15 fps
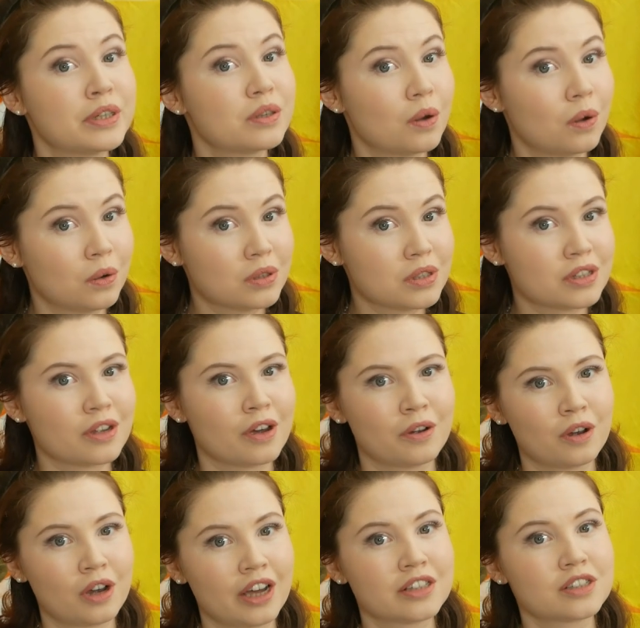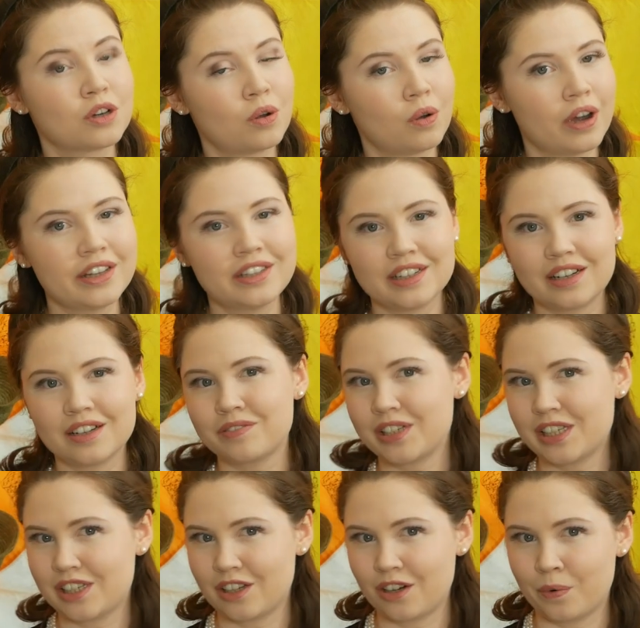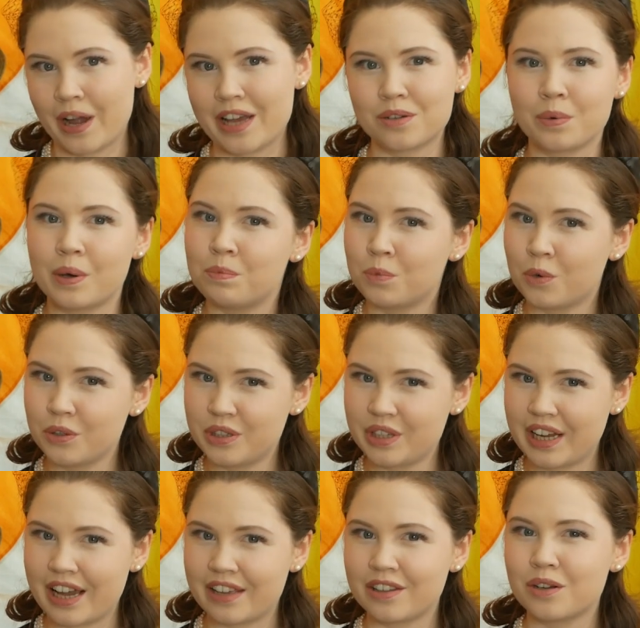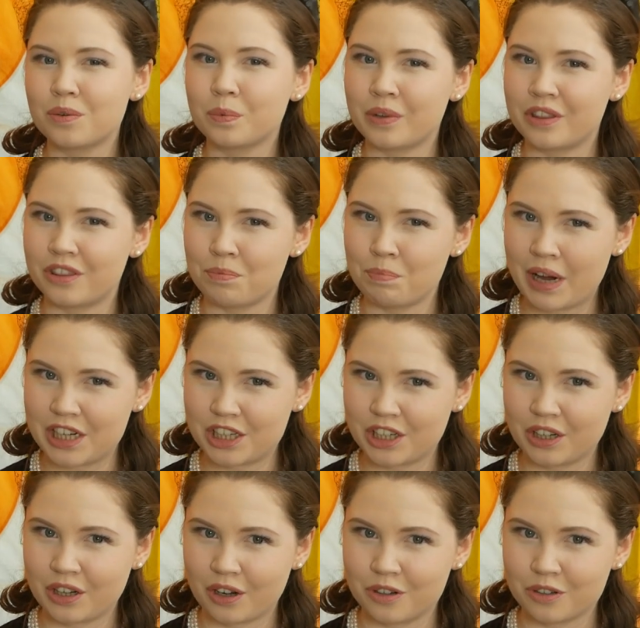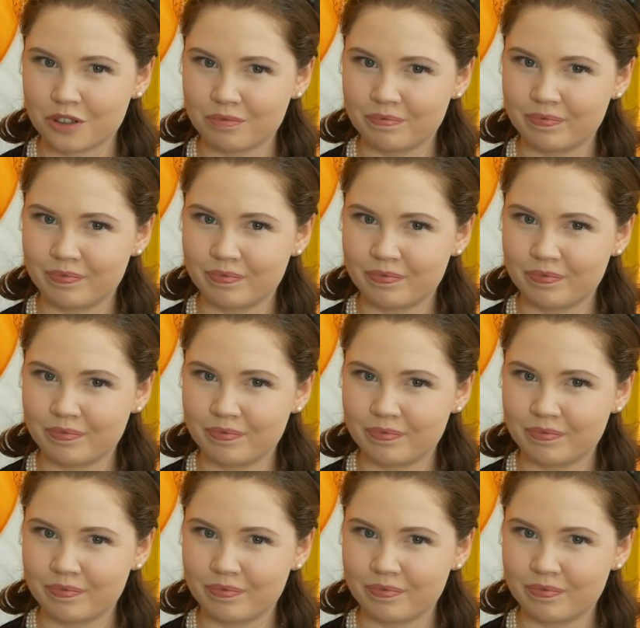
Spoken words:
but also cuts quite a lovely silhouette when worn together with the matching coat.